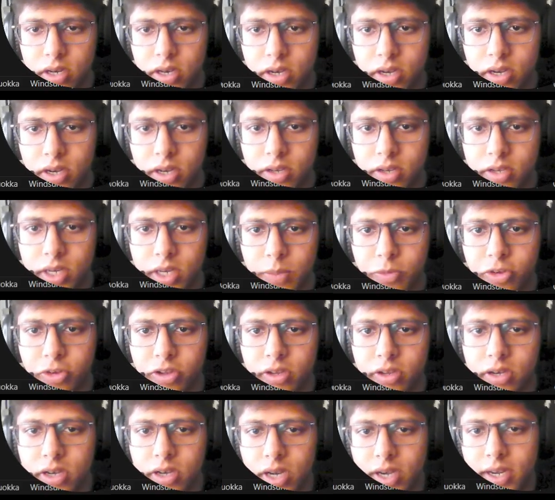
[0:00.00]

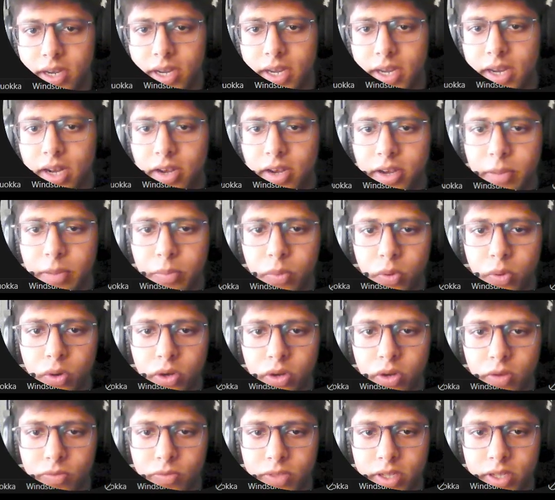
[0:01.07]
Description, a detailed report
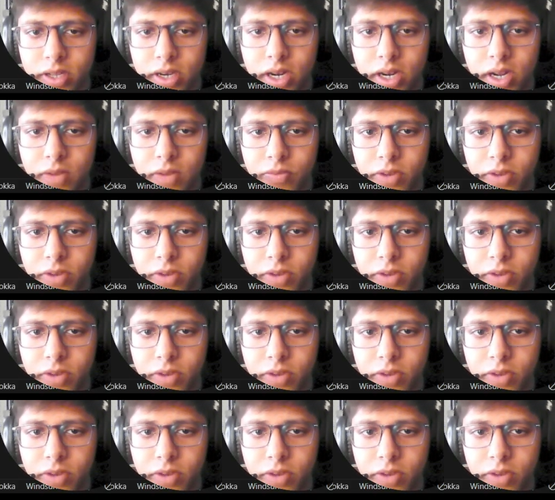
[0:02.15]
of the graph